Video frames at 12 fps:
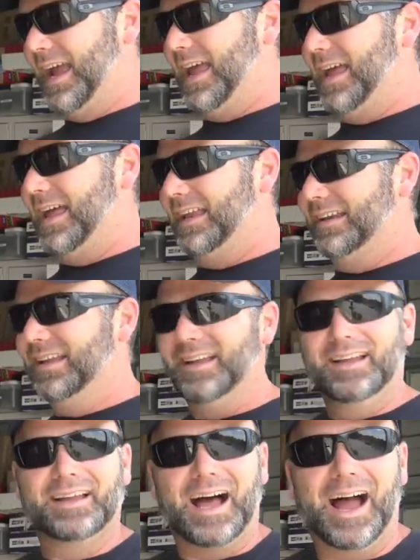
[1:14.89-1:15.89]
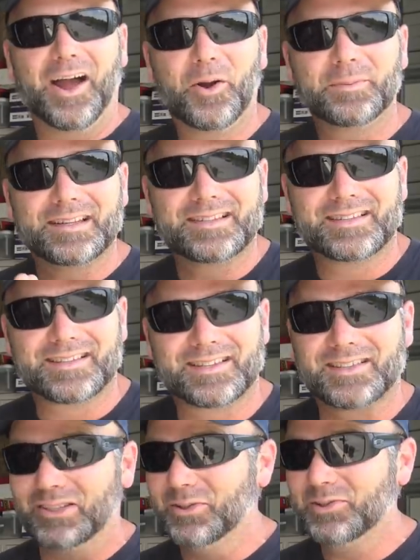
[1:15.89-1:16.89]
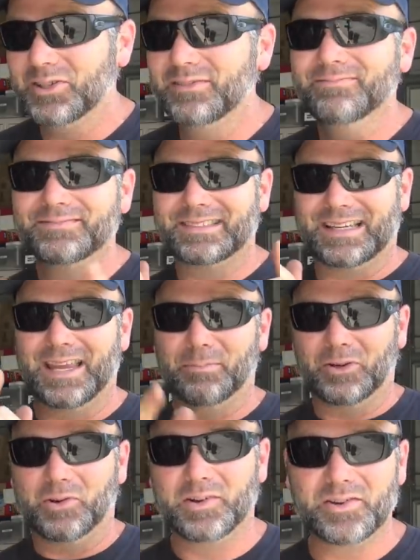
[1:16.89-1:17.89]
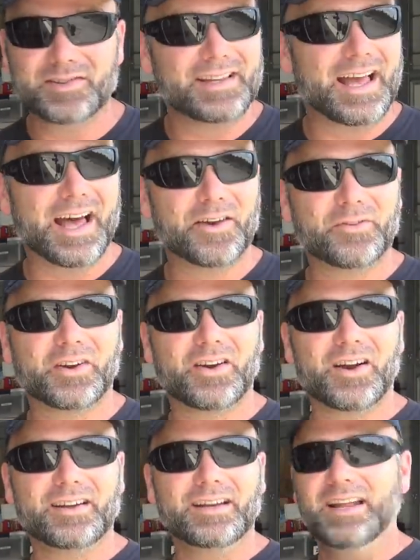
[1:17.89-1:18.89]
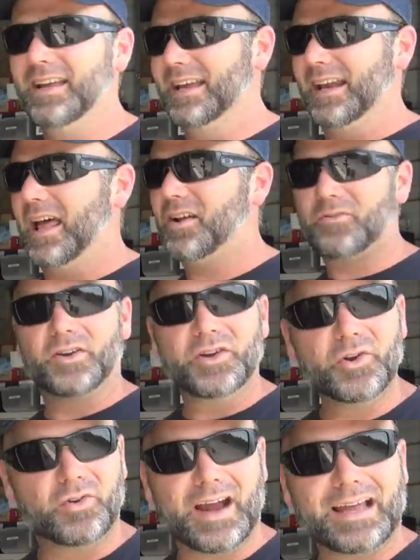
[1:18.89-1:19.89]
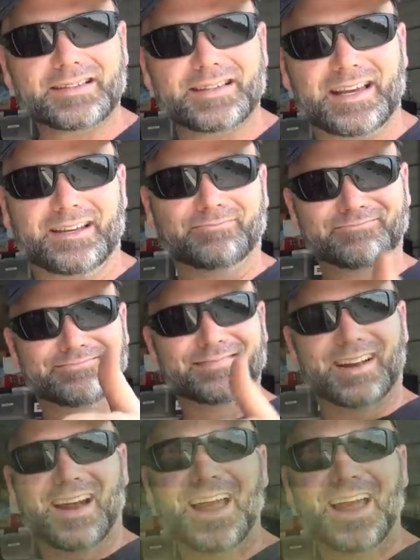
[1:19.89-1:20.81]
and I hope this is the solution to keep the critters out of our garden and out of our new grass seed. All